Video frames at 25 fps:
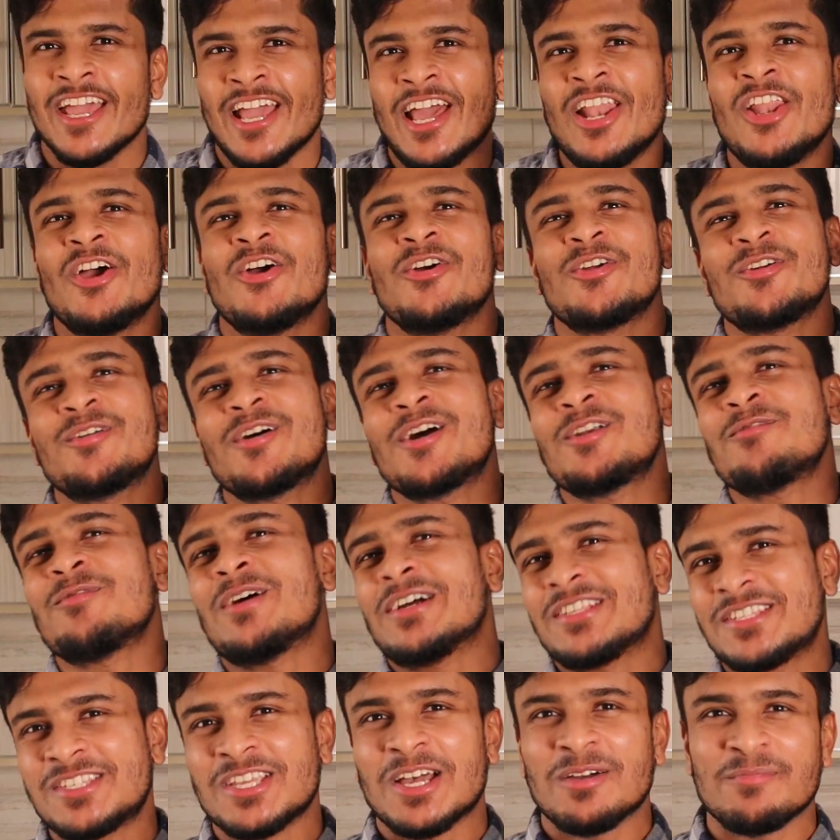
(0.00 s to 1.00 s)
Hello everyone,
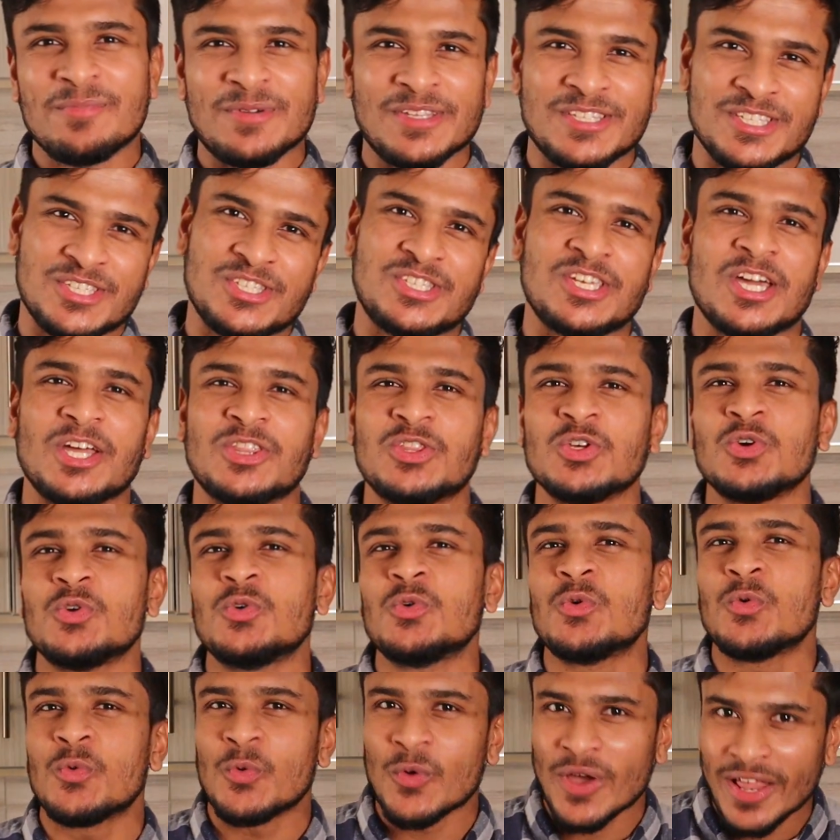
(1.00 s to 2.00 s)
what's up? It's Chathu.
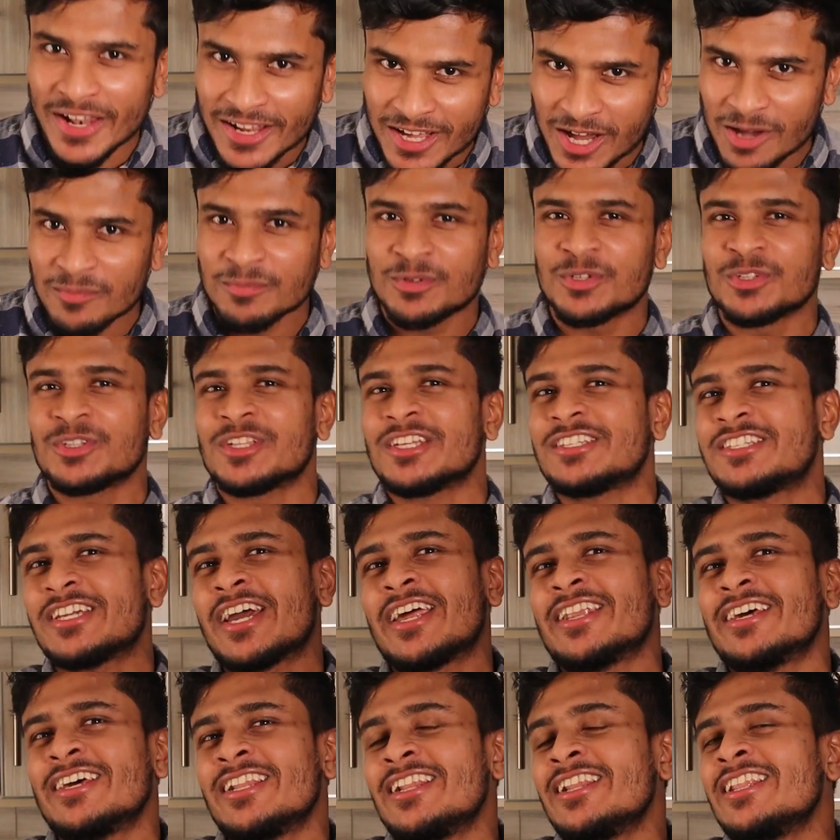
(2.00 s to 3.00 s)
Welcome to the
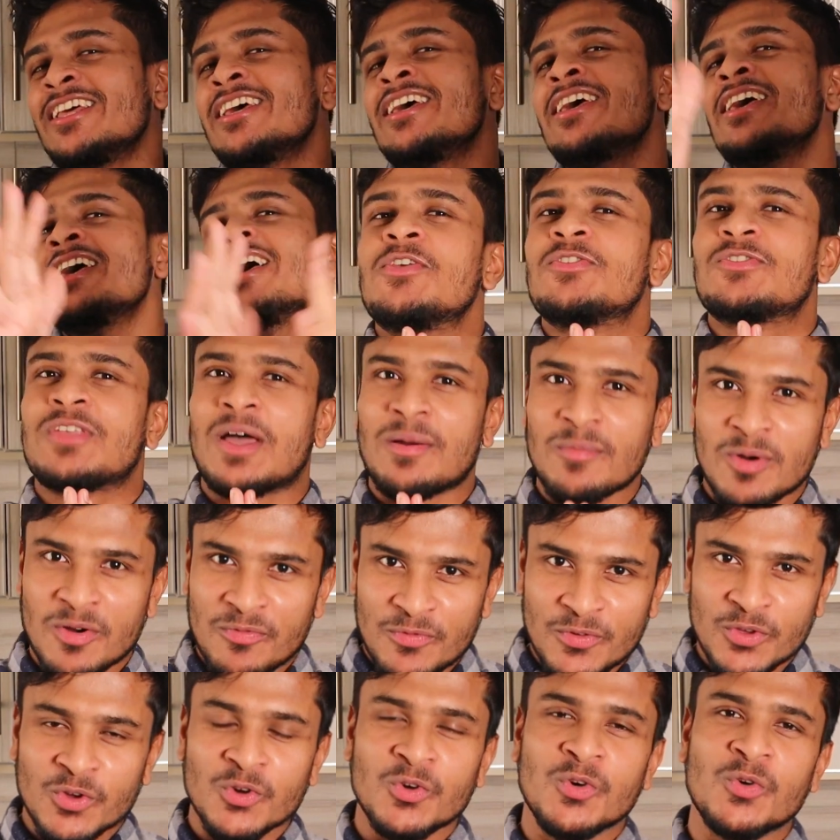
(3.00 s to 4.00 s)
channel. Some
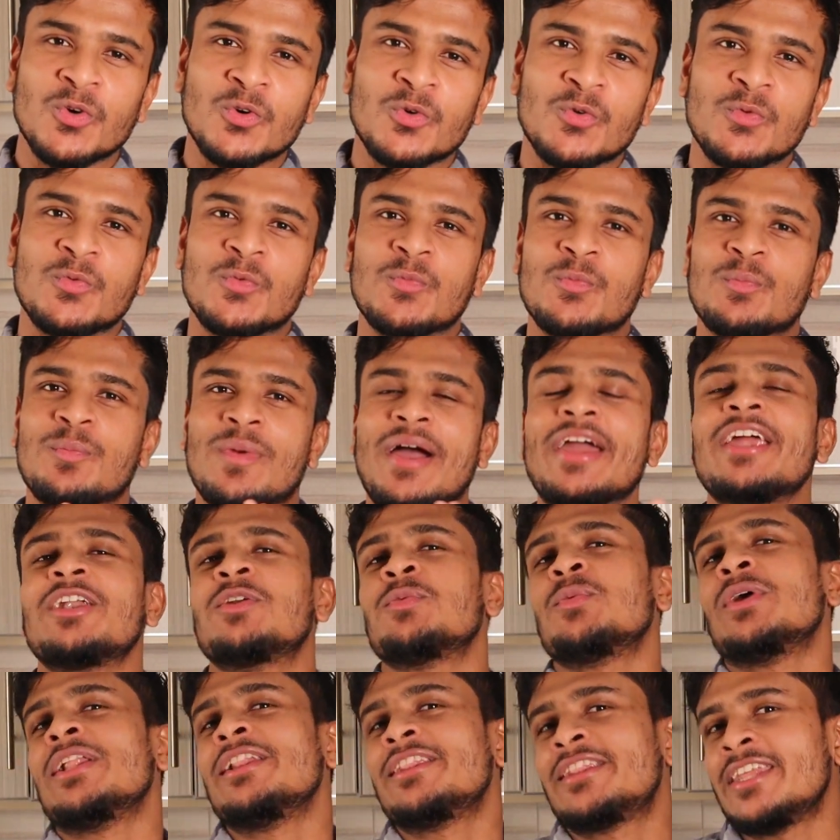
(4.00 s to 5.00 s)
of you
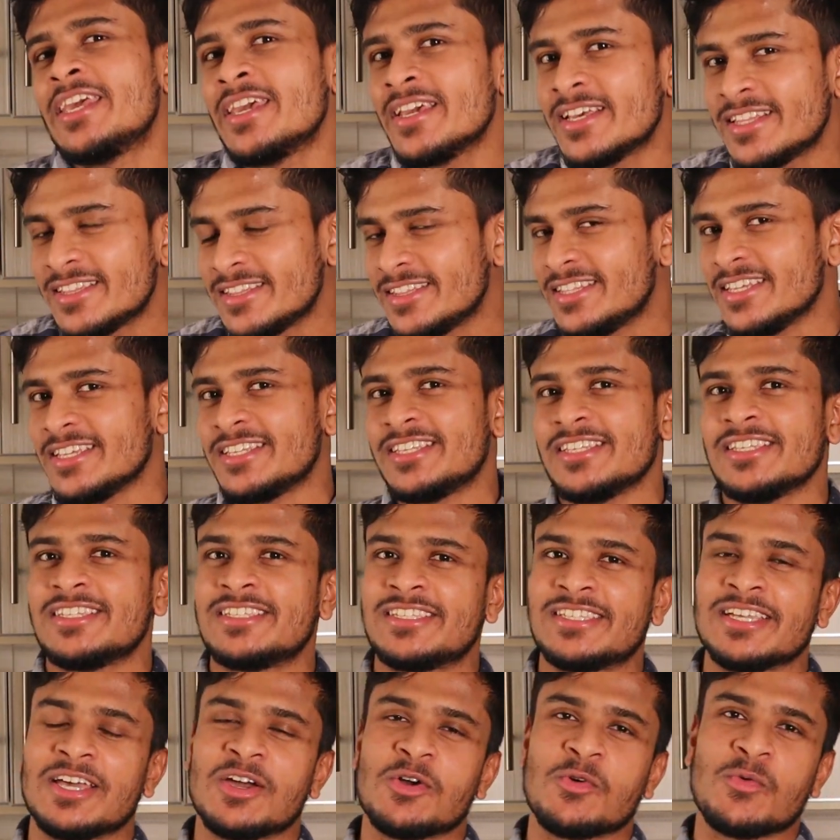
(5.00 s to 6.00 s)
will think this
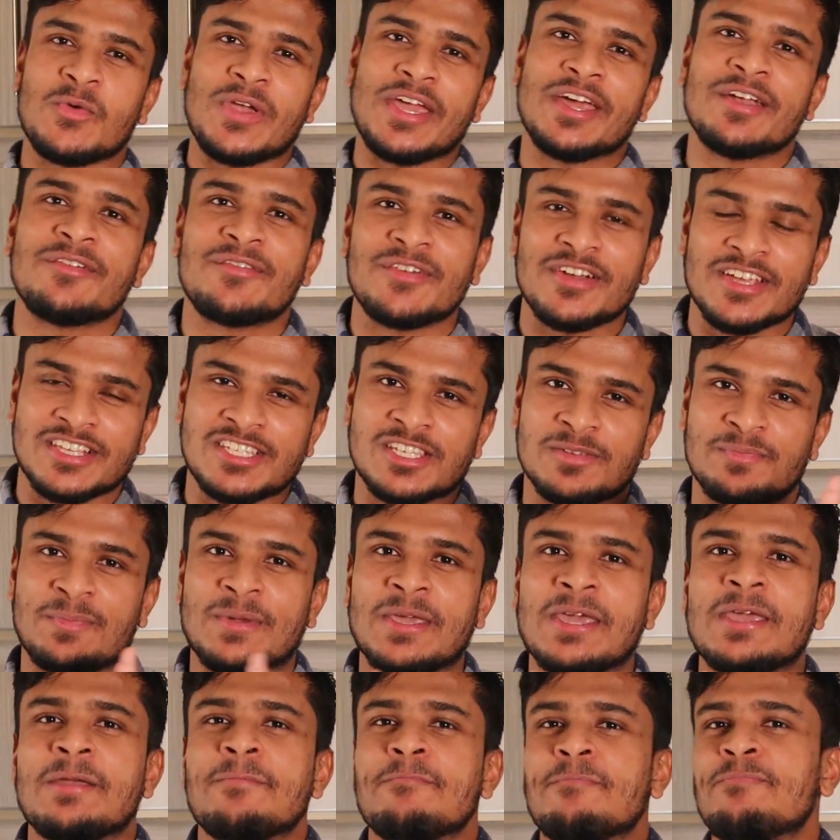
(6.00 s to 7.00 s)
is a weird
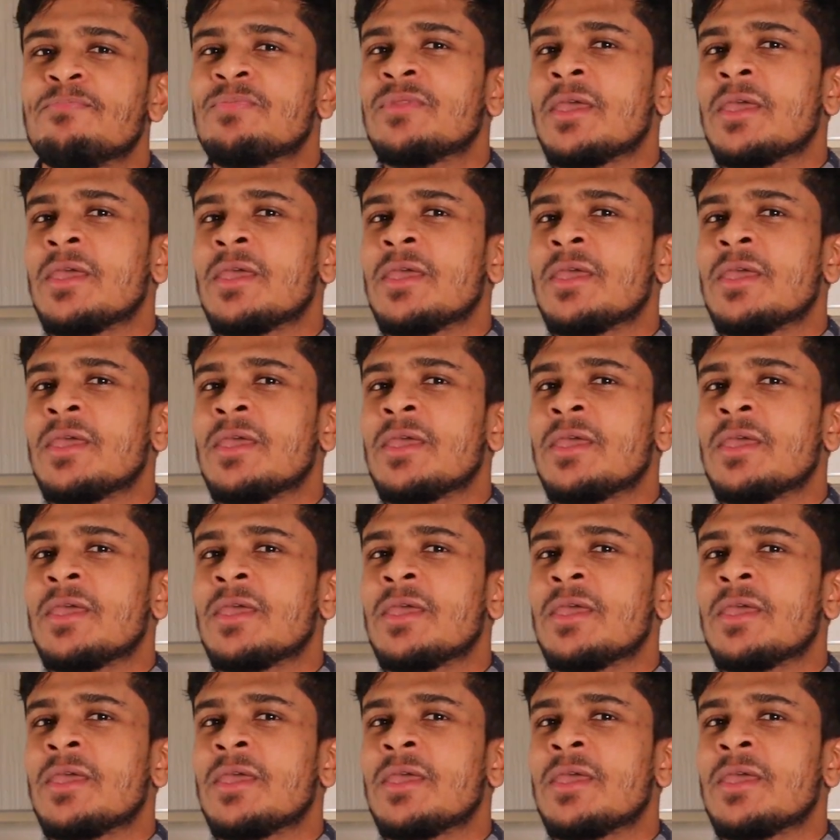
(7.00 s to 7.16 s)
recipe,